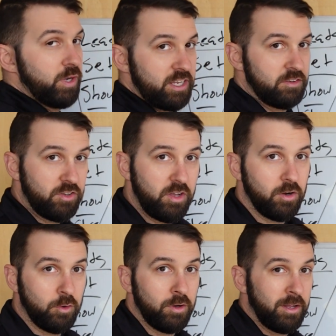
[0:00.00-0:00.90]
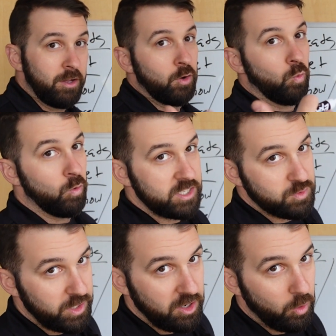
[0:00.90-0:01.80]
we can do
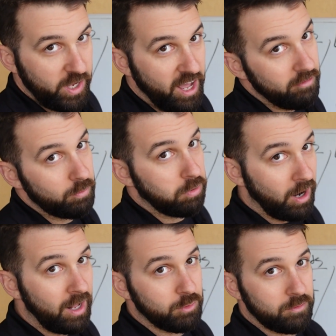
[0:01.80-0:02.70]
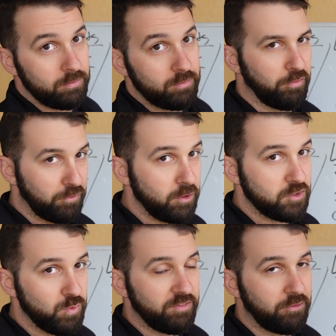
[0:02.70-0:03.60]
once we know we have a problem. But
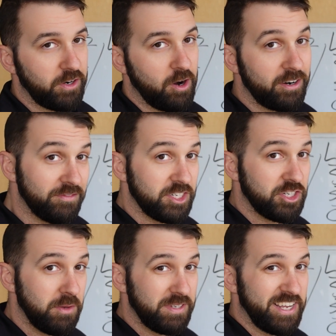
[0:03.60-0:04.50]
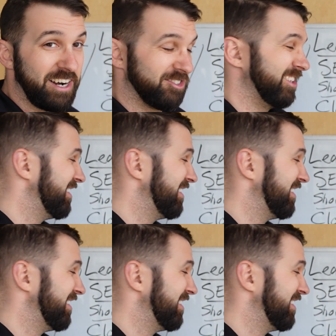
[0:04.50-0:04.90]
first, we have to figure out if the ship is actually